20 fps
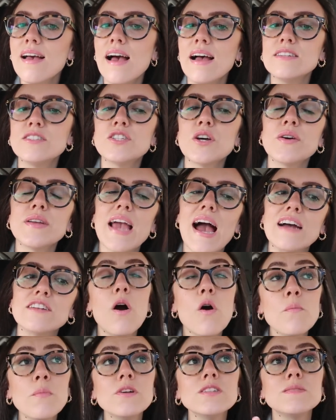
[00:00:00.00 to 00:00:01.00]
And so yeah,
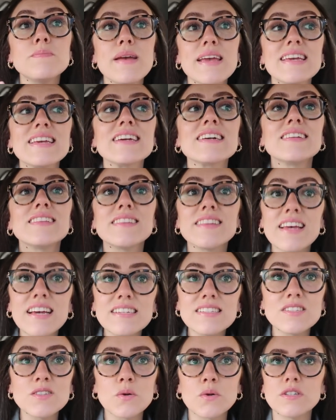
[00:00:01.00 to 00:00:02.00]
almost making a
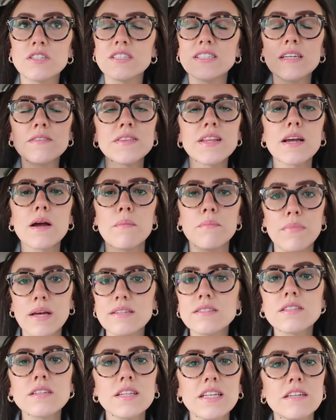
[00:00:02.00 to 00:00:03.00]
list or just even like a
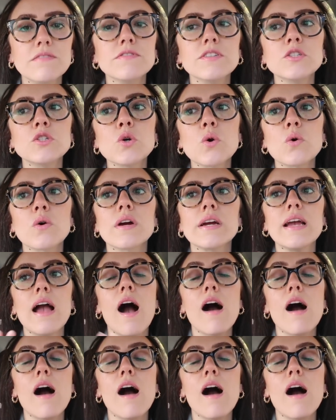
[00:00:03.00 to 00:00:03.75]
mental inventory